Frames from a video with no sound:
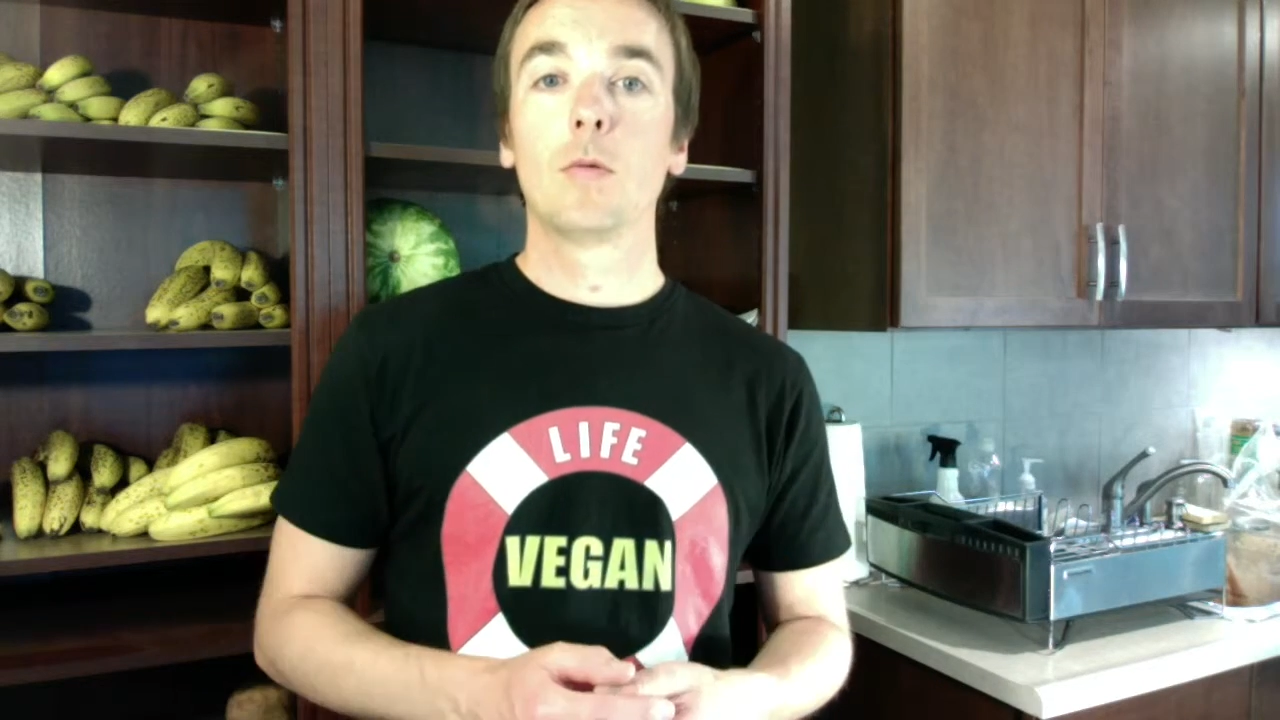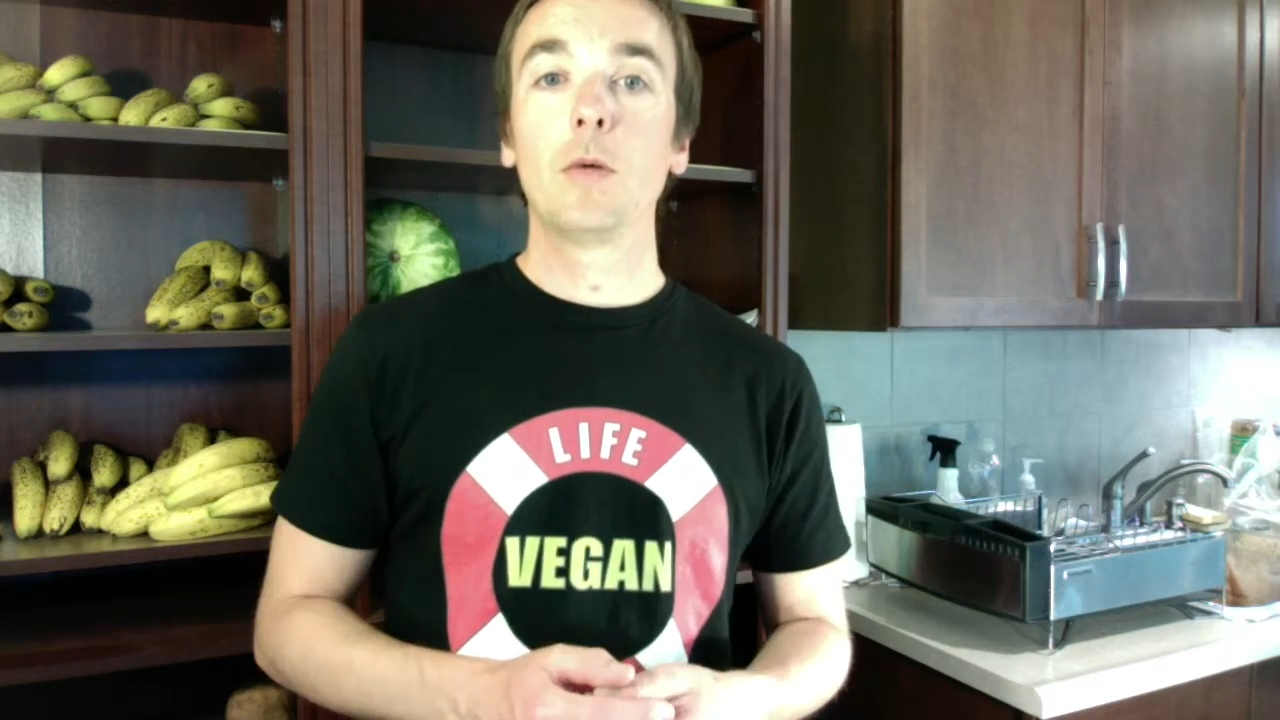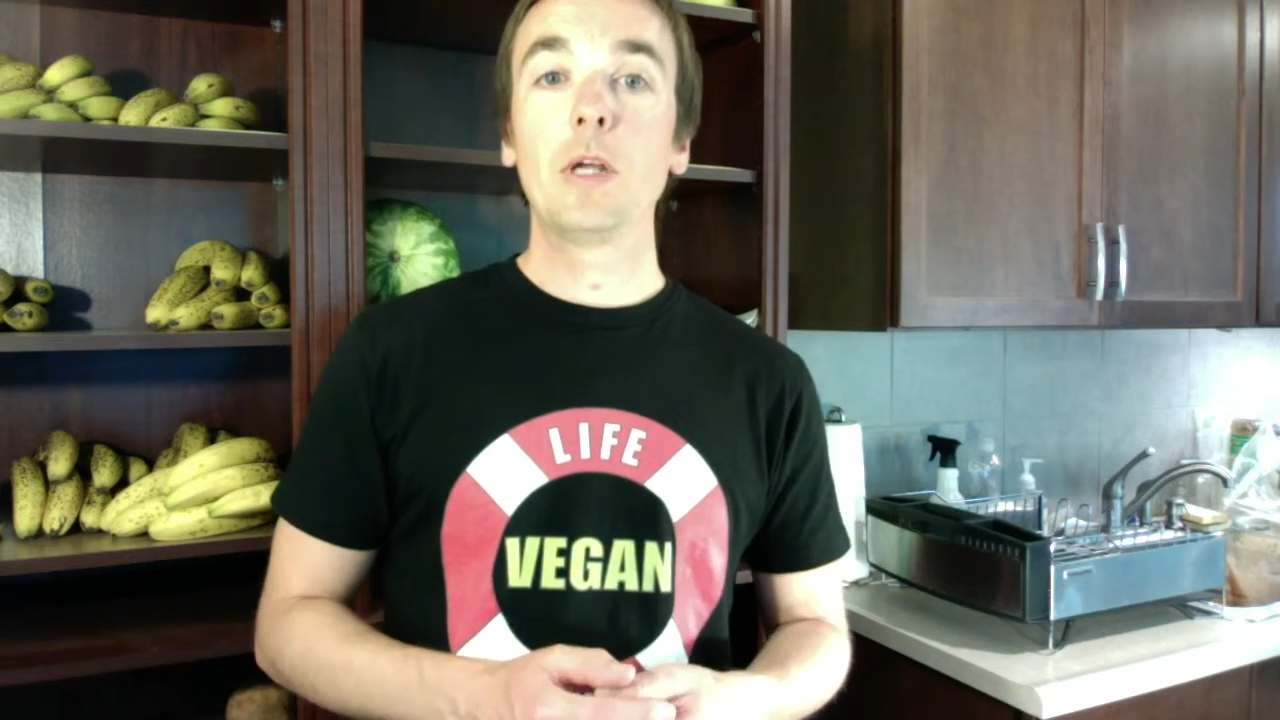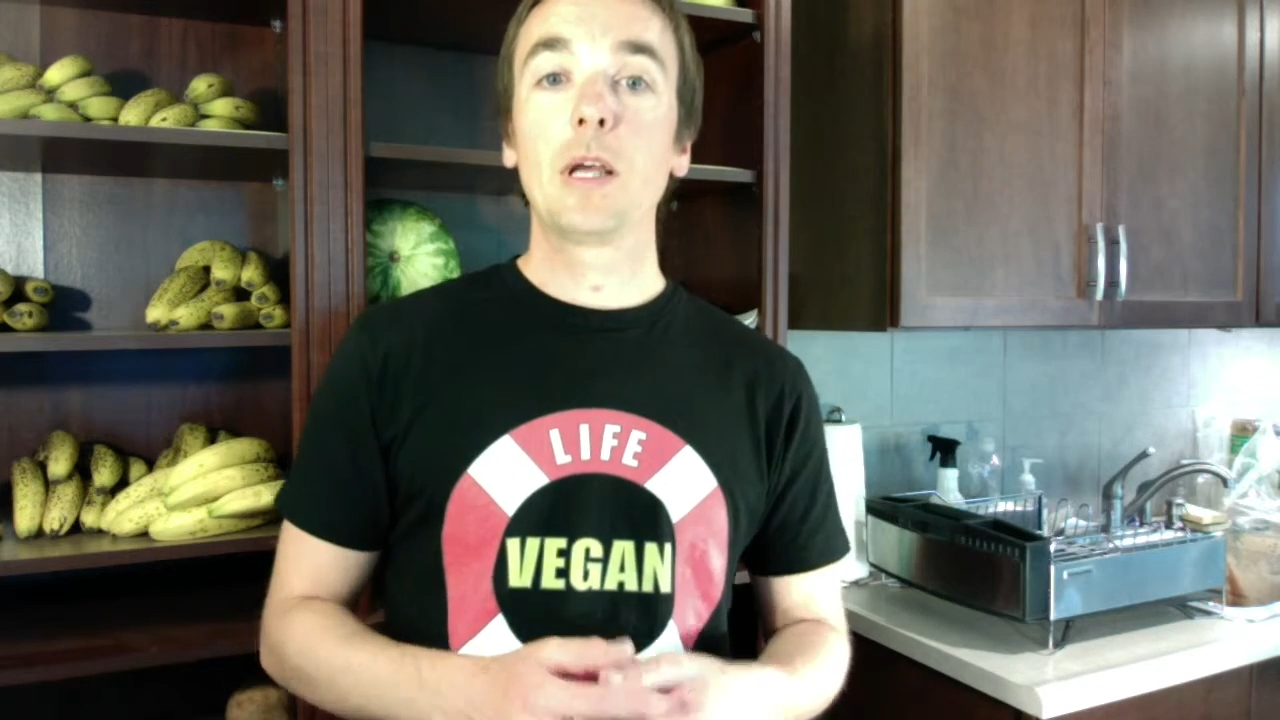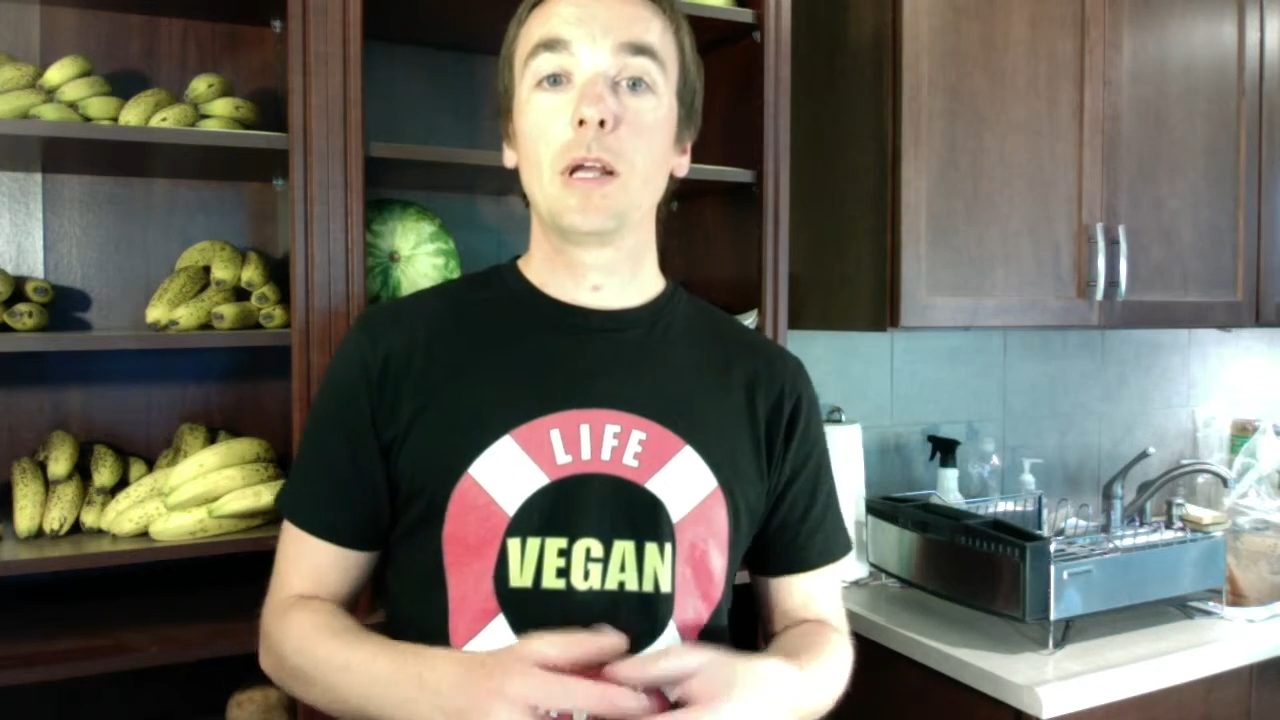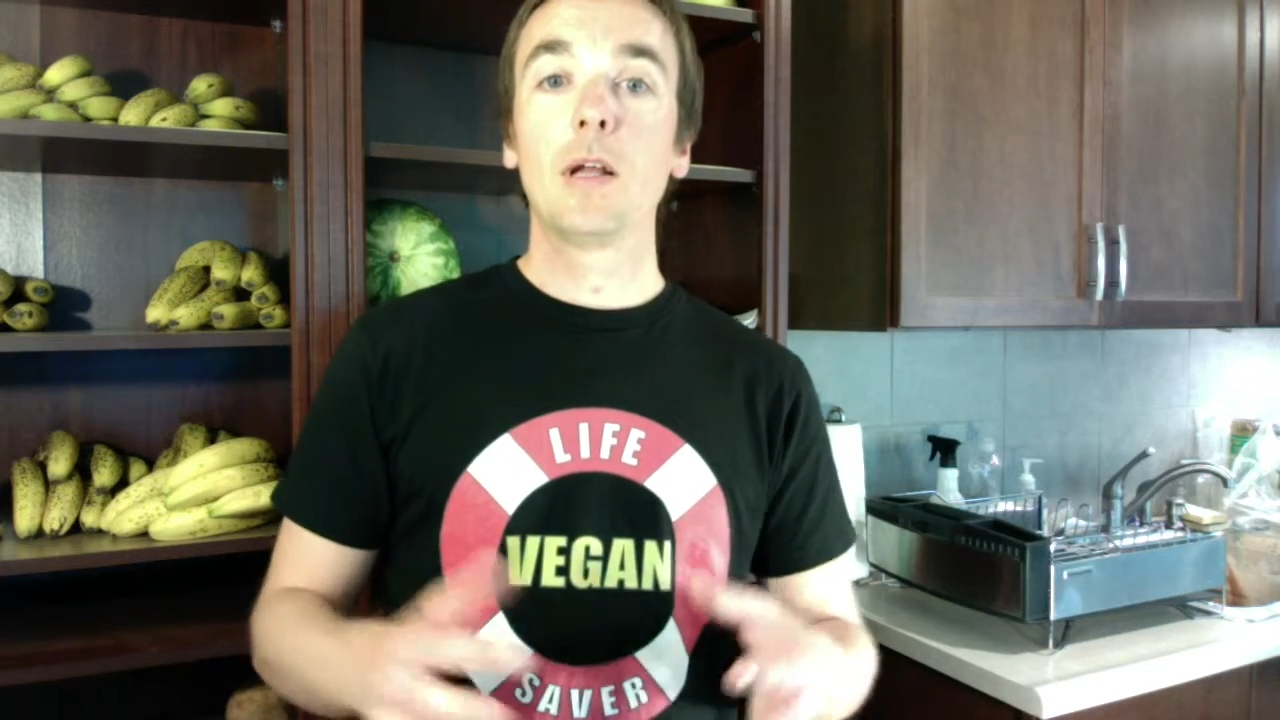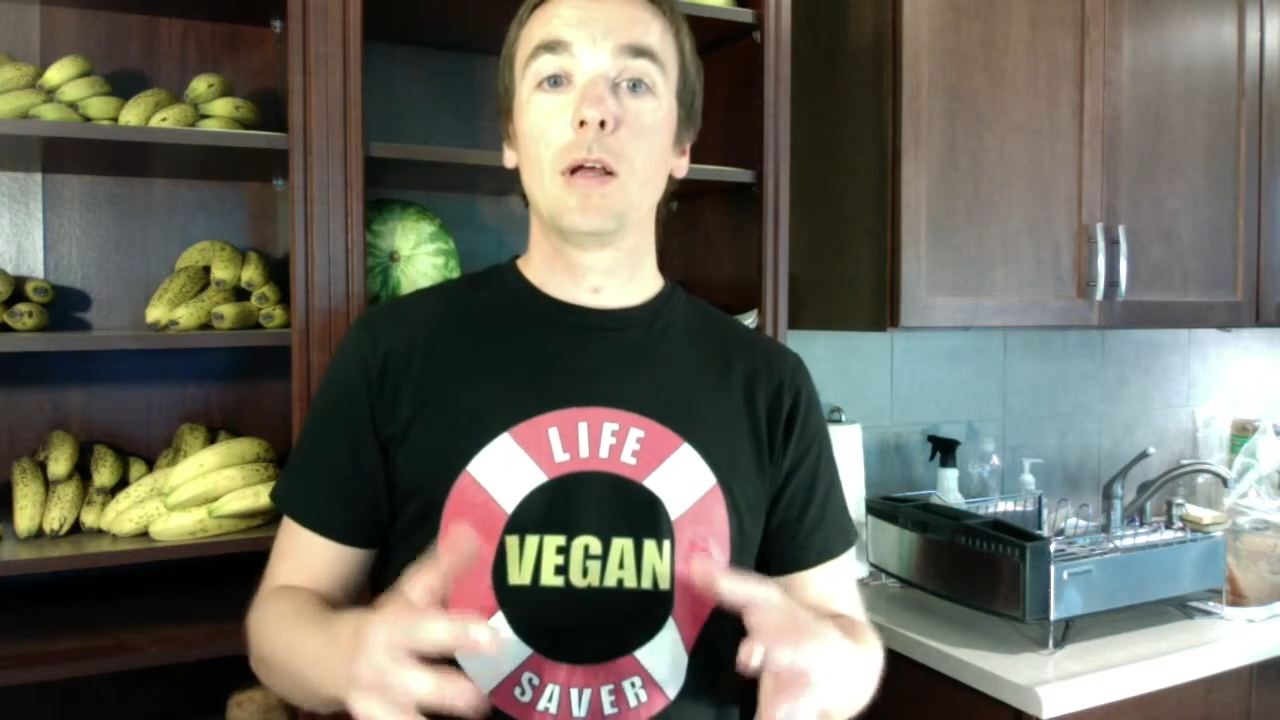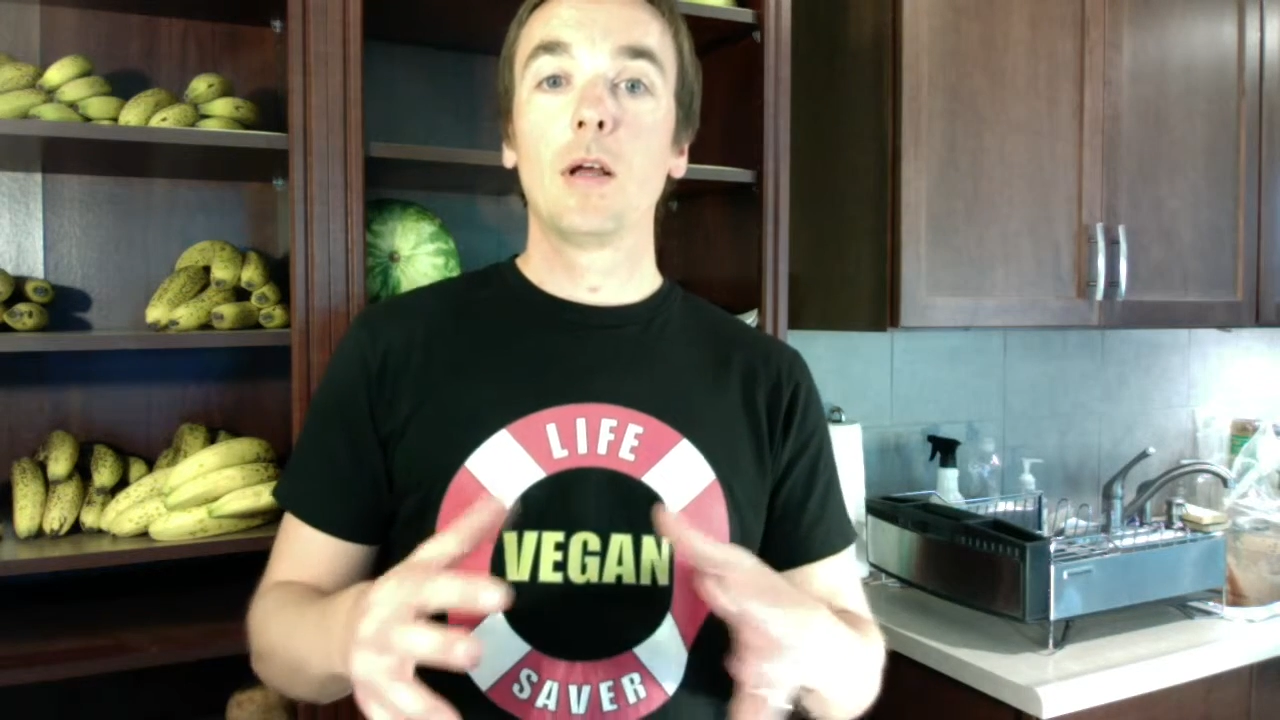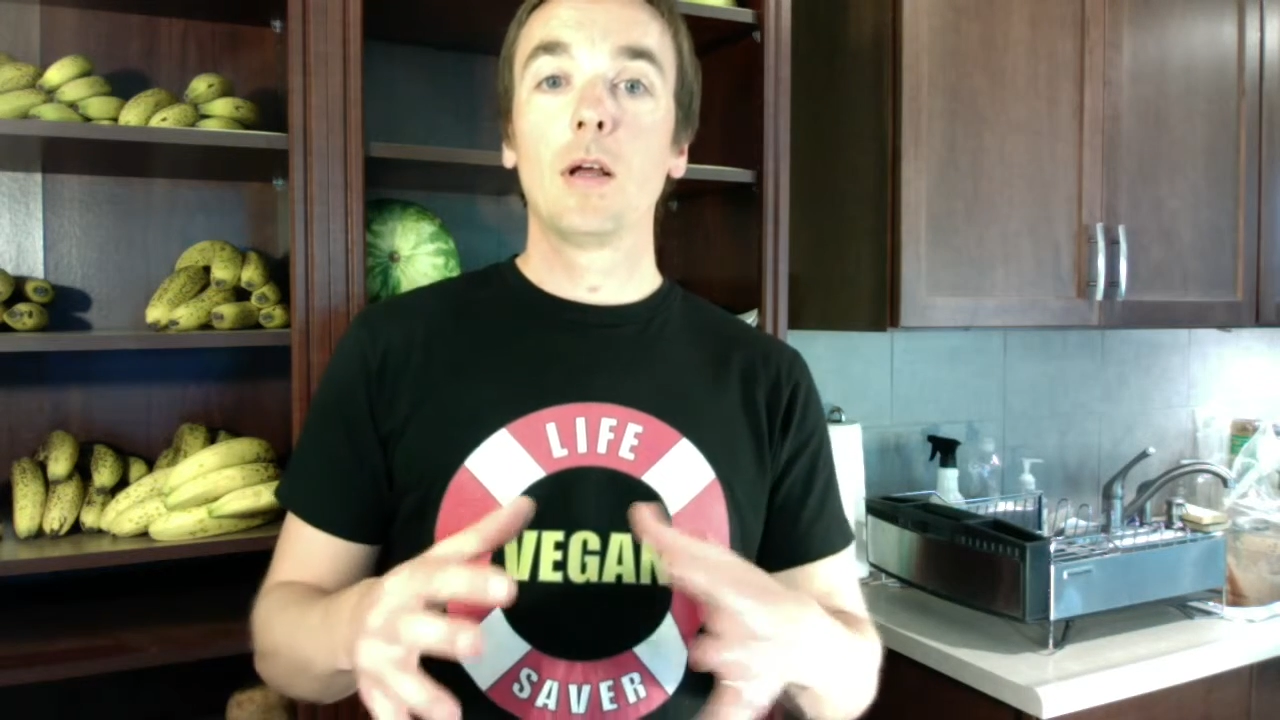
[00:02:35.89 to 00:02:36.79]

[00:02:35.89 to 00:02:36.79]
We can